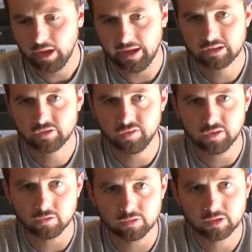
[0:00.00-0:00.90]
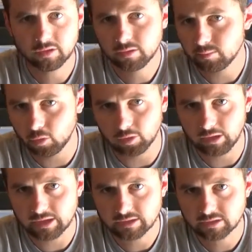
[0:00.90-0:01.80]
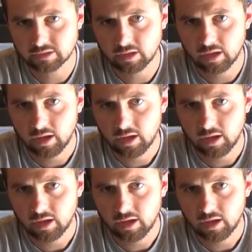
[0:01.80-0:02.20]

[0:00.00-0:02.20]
X field, more or less.